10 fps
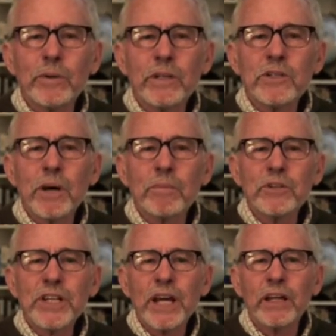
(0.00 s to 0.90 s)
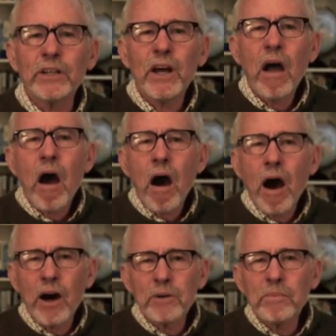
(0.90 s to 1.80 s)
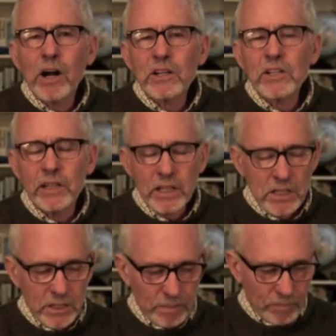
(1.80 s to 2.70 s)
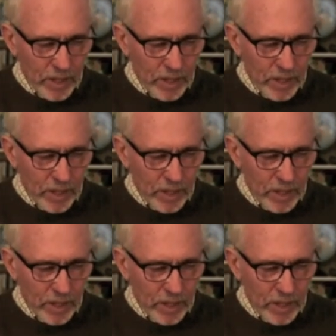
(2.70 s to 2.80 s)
it's number 10 on Mark's list,